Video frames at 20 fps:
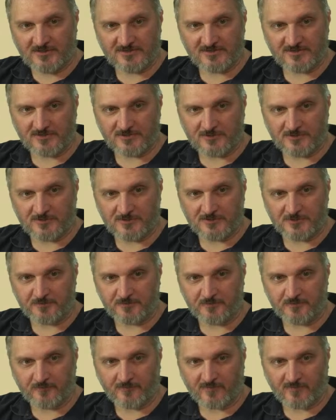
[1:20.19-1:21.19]
so
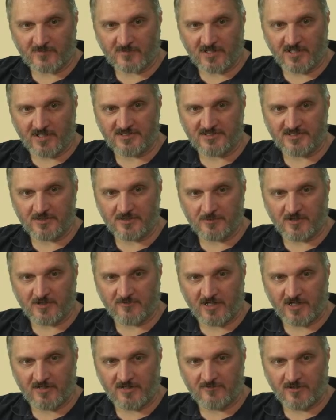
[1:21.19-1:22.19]
in
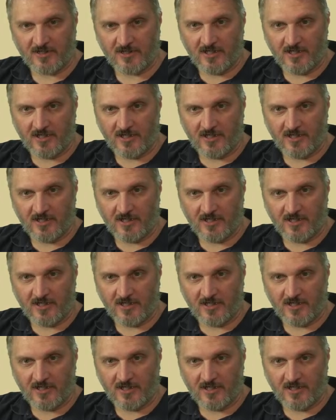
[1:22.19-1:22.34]
HTML5.